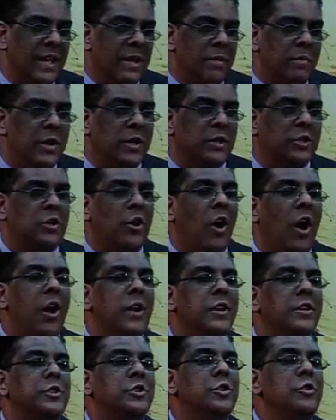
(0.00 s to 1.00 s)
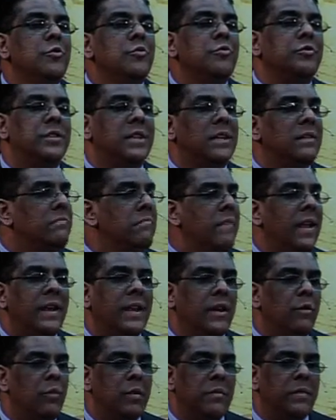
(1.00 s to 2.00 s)
Because God is using men
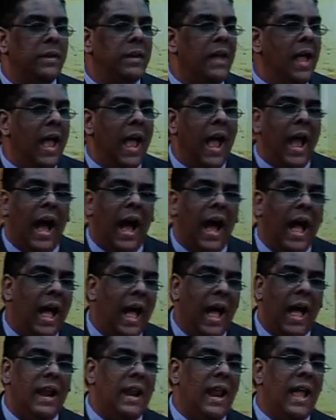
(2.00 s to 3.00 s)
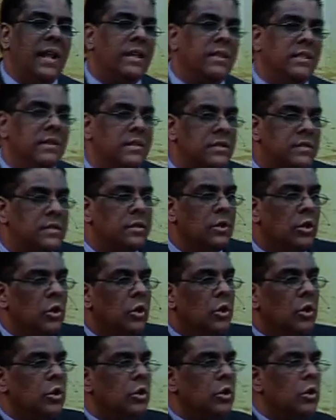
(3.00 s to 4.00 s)
and women. I like this.
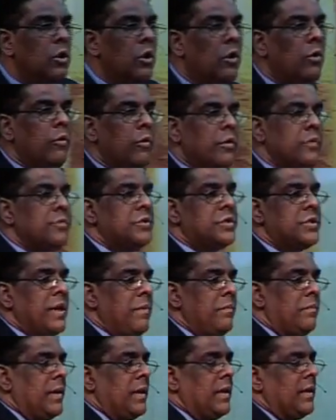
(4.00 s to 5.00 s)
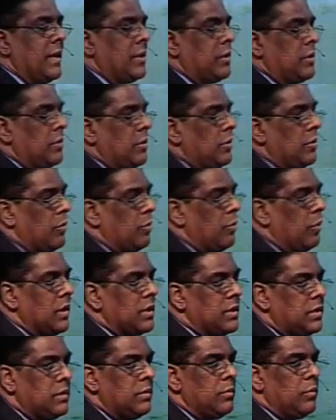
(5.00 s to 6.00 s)
You know, something that
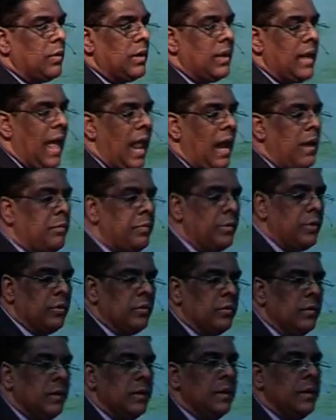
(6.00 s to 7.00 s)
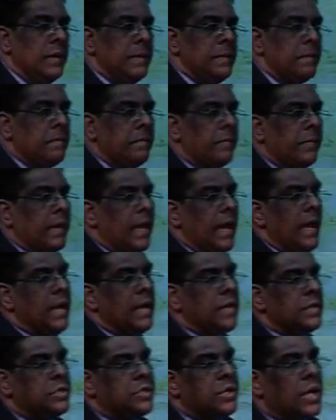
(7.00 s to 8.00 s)
will help you
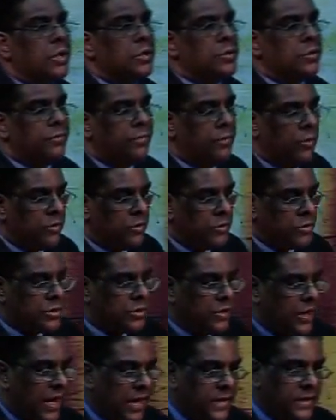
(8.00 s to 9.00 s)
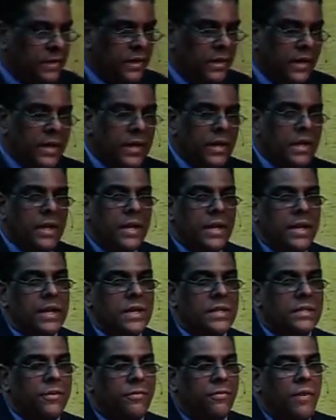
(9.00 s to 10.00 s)
start to focus right
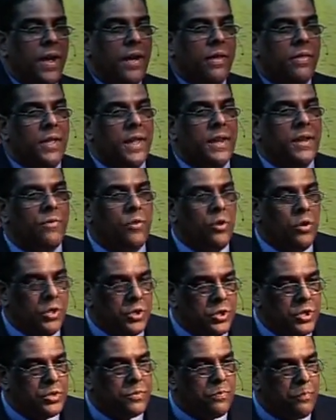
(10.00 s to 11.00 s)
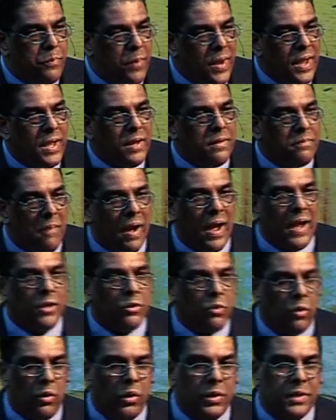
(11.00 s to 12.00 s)
is the fact that if you can just bear in
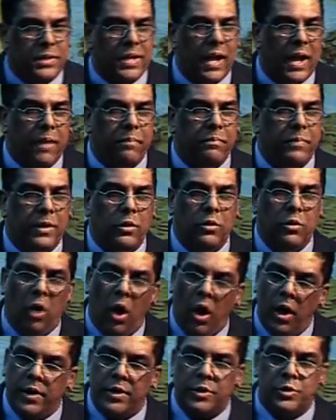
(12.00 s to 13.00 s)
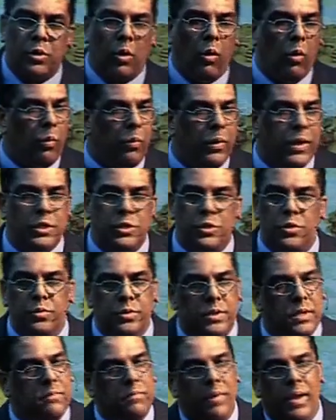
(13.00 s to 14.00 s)
mind all the time that God is always
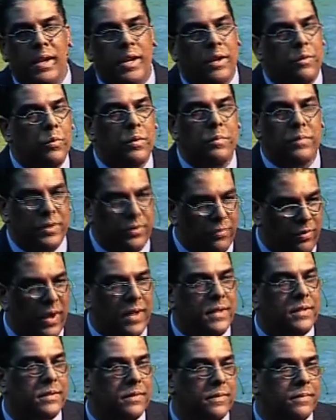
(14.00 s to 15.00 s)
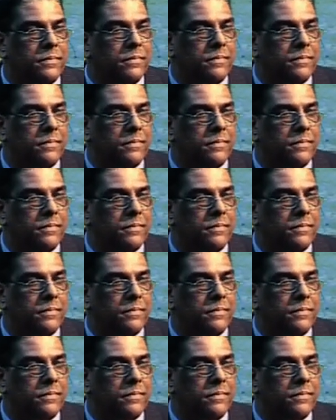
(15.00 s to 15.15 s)
using men and women, right?